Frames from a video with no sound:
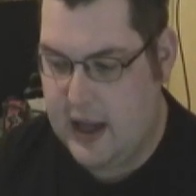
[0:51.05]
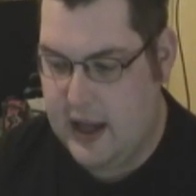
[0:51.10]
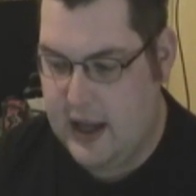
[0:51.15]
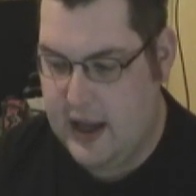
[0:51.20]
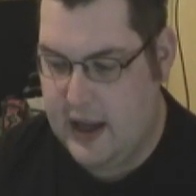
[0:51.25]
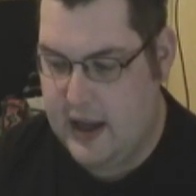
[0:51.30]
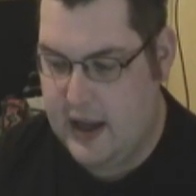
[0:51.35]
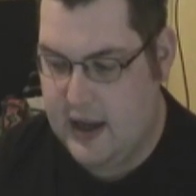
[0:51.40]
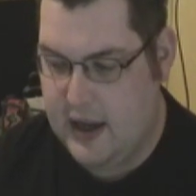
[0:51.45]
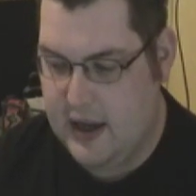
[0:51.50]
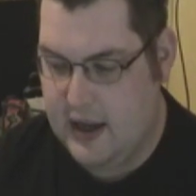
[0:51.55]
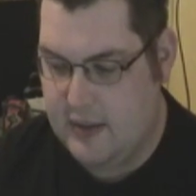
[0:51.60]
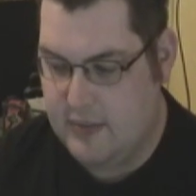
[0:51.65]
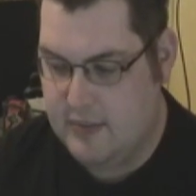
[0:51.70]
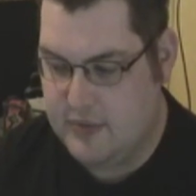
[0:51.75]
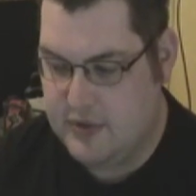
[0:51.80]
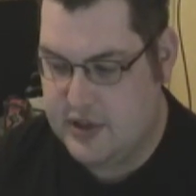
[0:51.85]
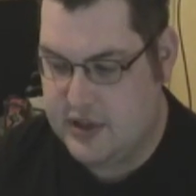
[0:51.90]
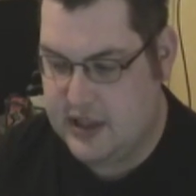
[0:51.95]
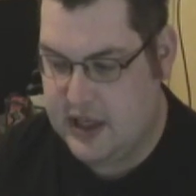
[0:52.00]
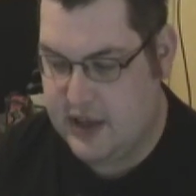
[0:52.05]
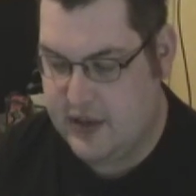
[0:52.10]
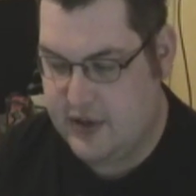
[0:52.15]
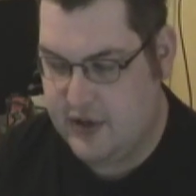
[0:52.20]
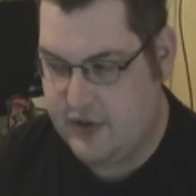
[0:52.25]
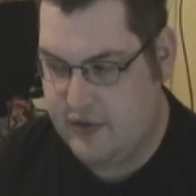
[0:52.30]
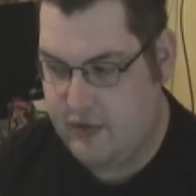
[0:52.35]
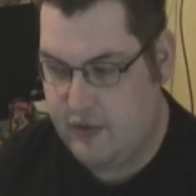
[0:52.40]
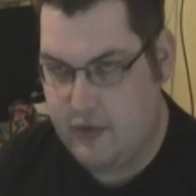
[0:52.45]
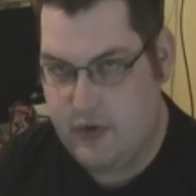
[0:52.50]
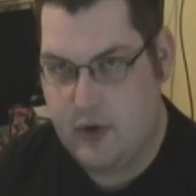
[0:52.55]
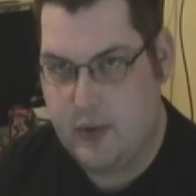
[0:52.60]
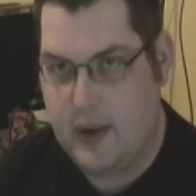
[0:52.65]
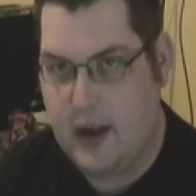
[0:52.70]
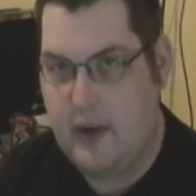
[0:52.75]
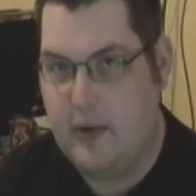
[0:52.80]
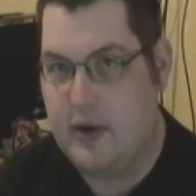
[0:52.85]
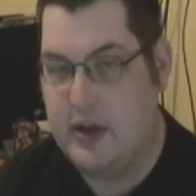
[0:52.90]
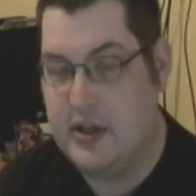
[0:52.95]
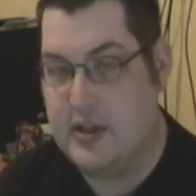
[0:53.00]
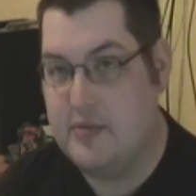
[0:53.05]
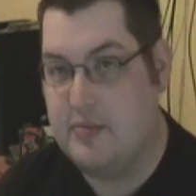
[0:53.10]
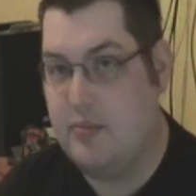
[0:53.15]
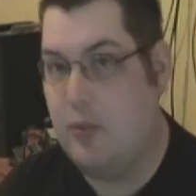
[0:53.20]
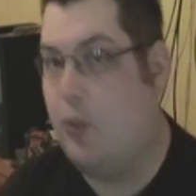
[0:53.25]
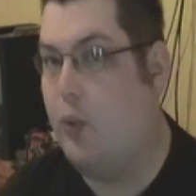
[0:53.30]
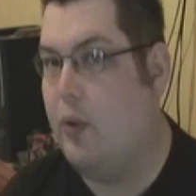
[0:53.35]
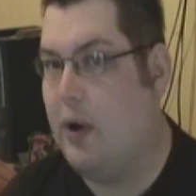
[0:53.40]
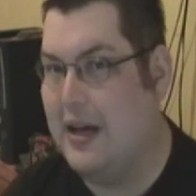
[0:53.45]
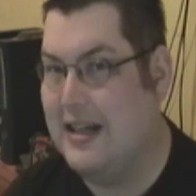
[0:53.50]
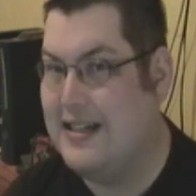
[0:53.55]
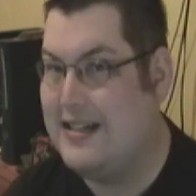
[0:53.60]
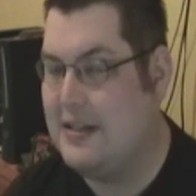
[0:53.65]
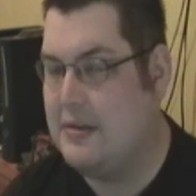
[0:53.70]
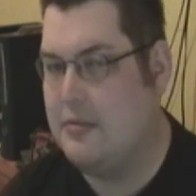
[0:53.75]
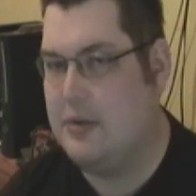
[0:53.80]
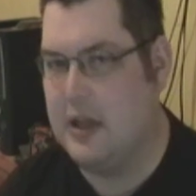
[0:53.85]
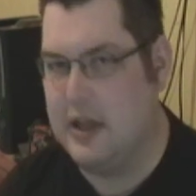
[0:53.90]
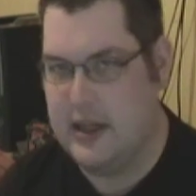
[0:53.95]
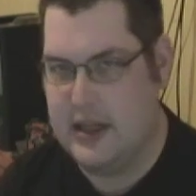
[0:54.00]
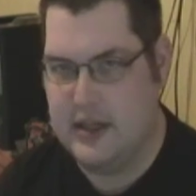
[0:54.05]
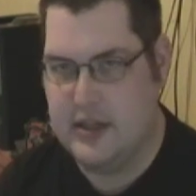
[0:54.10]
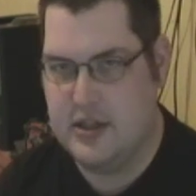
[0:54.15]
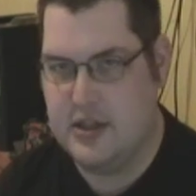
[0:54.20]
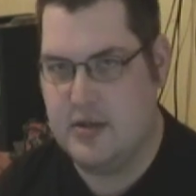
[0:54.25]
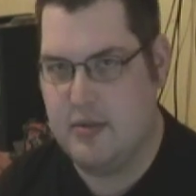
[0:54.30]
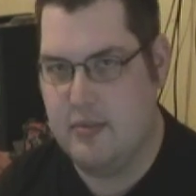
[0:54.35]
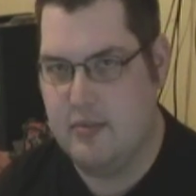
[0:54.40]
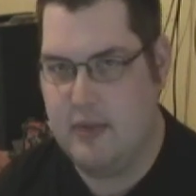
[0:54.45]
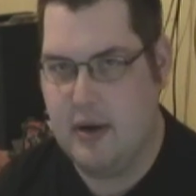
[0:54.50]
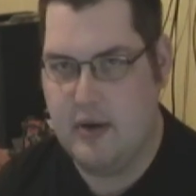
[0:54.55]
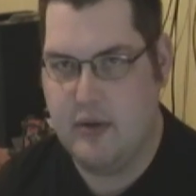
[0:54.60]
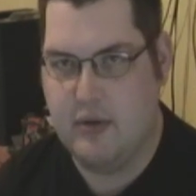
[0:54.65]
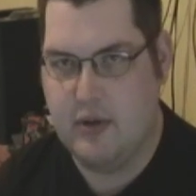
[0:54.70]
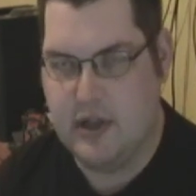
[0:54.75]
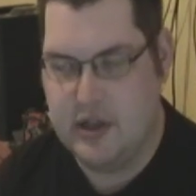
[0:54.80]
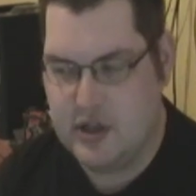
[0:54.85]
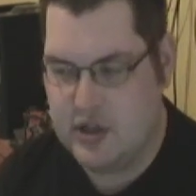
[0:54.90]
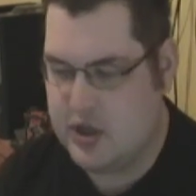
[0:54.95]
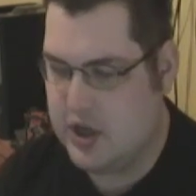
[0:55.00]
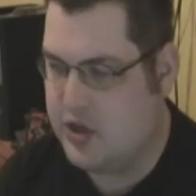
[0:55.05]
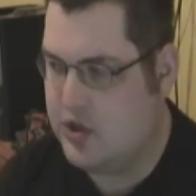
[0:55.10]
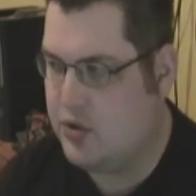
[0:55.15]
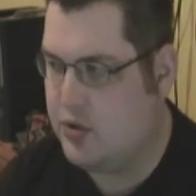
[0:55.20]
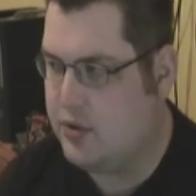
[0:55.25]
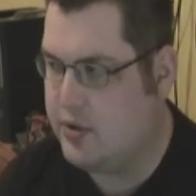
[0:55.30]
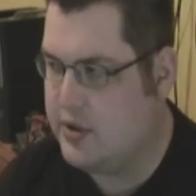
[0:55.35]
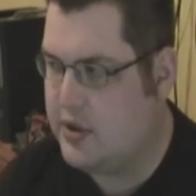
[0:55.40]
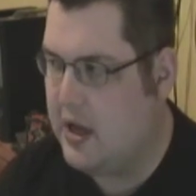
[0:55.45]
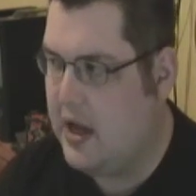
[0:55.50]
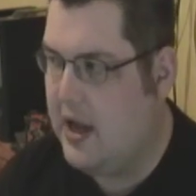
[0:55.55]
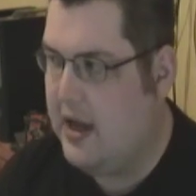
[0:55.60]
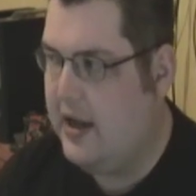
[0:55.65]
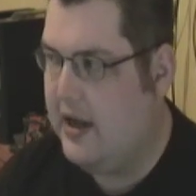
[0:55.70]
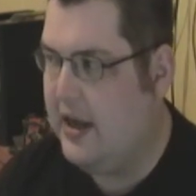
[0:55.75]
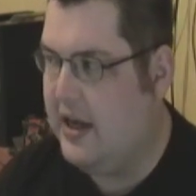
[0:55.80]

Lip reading: to get this review out, and it's why it's delayed some of my release schedules,